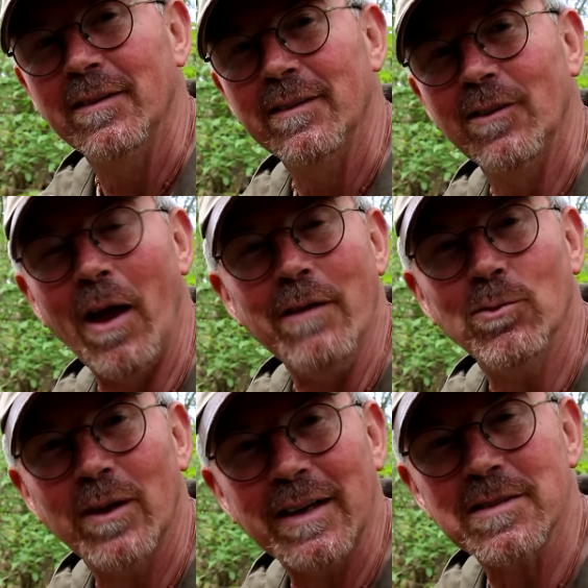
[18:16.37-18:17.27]
Not
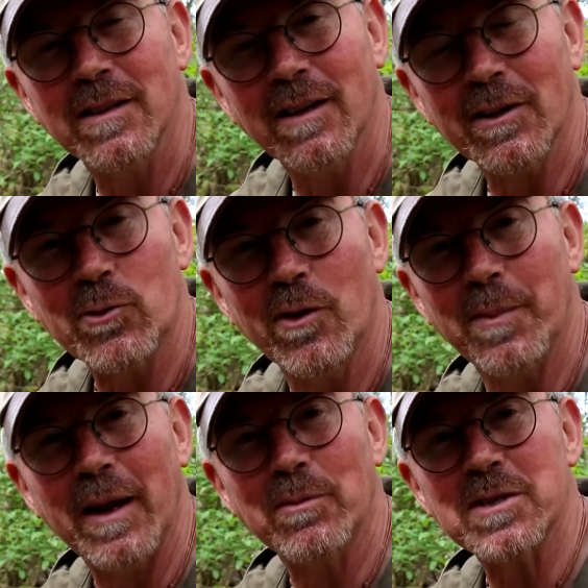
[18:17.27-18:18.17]
everyone has the luxury of
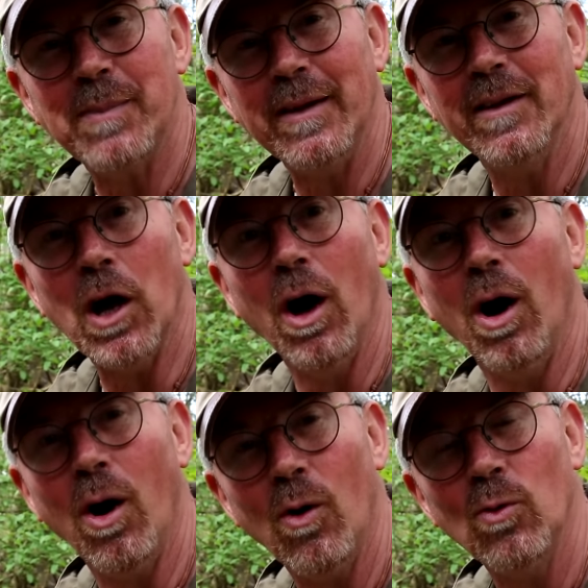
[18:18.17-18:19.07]
being able to spend a
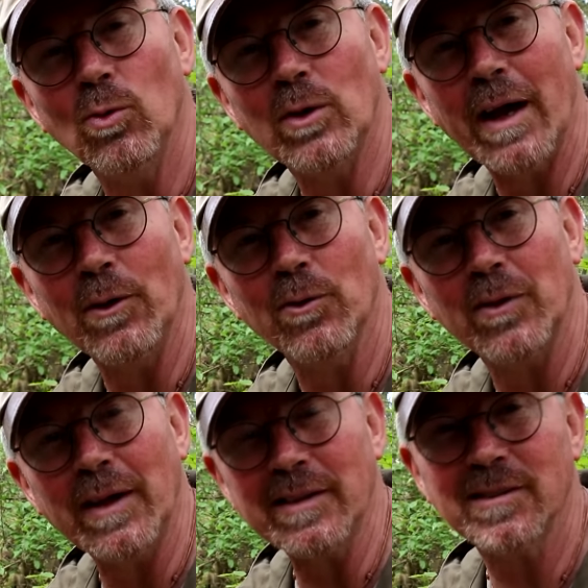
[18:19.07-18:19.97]
whole day on
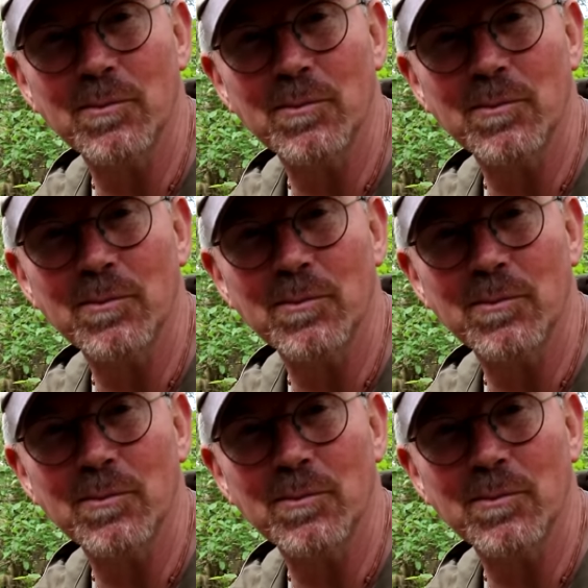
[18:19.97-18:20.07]
things.